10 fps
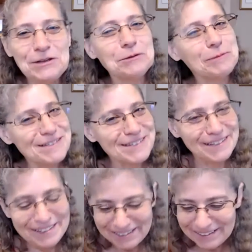you're
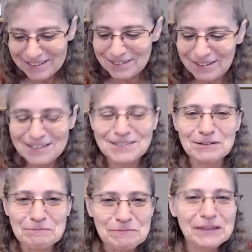busy. That's
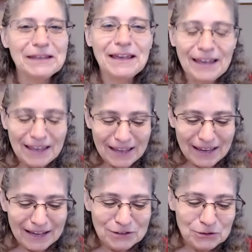awesome.
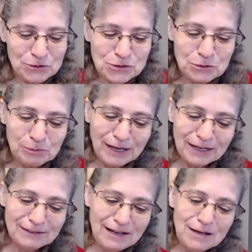And her 2
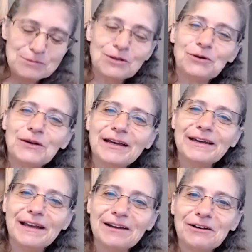black labs, Kona
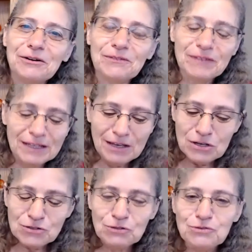and Echo.
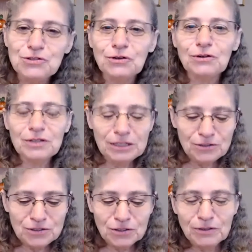So
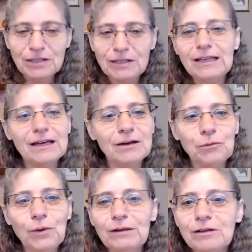Jody,
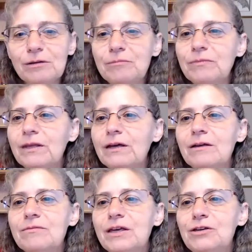welcome.
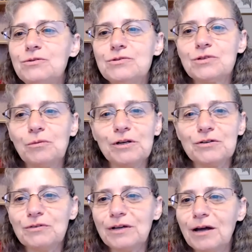Thank you so much
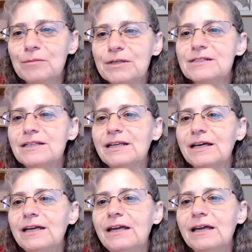for coming
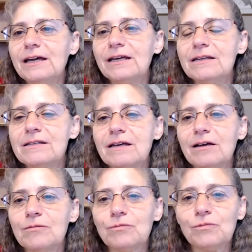today, and
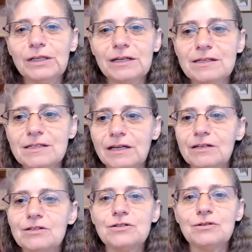really
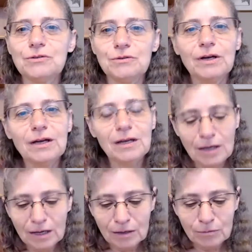excited to
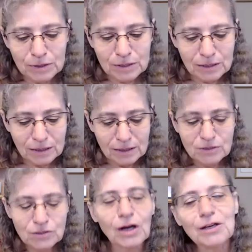be
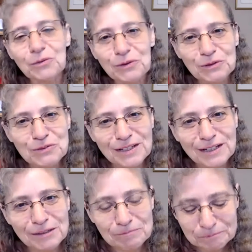talking with you
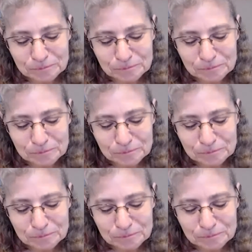today.